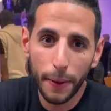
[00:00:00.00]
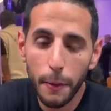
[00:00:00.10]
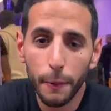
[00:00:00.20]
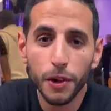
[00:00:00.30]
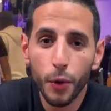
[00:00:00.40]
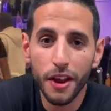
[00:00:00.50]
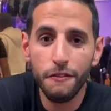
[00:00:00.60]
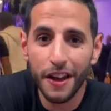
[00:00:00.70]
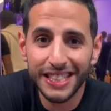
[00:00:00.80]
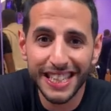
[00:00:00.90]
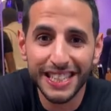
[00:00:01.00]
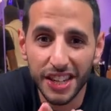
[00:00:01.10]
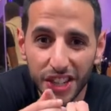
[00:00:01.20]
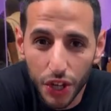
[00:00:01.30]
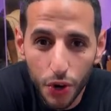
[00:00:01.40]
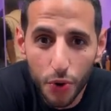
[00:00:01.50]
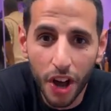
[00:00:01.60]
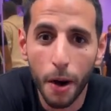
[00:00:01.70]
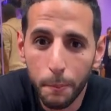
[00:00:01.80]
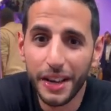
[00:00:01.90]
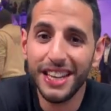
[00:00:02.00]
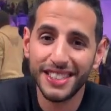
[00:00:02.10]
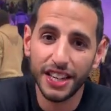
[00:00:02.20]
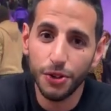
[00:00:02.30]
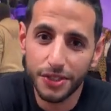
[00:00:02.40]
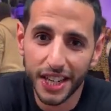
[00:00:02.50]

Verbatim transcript: People who invented new companies and new